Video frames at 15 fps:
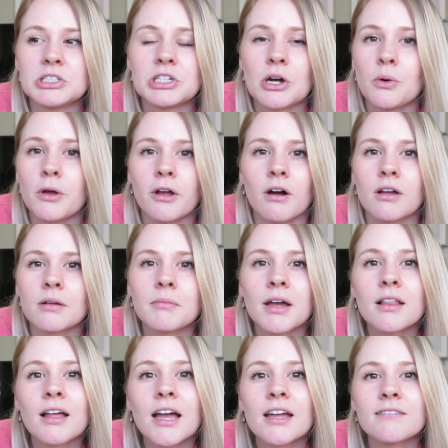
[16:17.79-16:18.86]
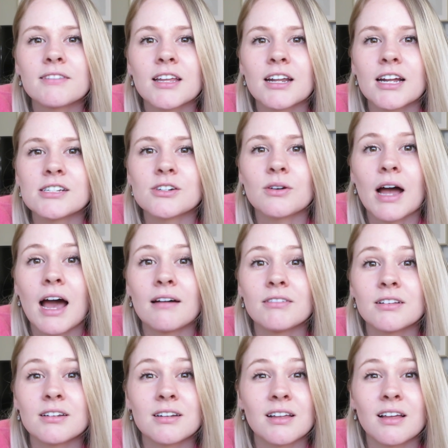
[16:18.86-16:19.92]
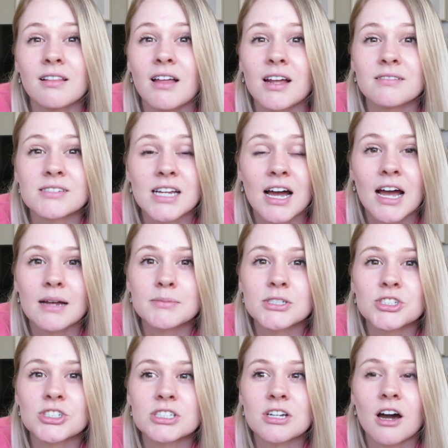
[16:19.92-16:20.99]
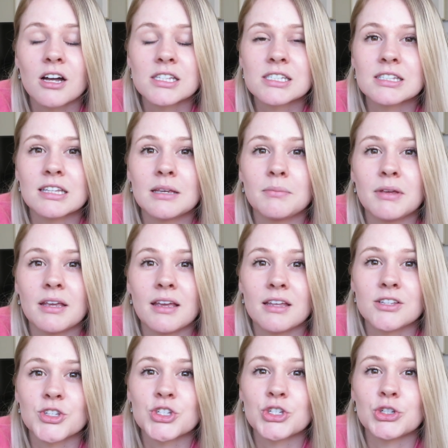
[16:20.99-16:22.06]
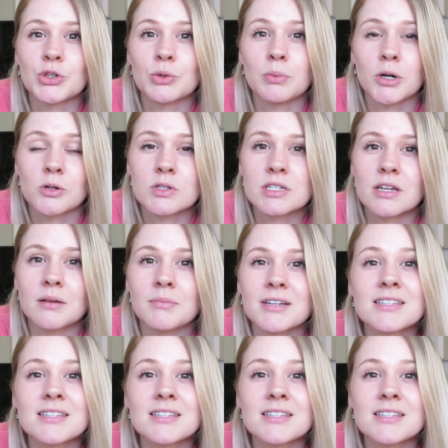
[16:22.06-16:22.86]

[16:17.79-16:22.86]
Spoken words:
going on in my life that I don't have a lot of time to just constantly be into posting.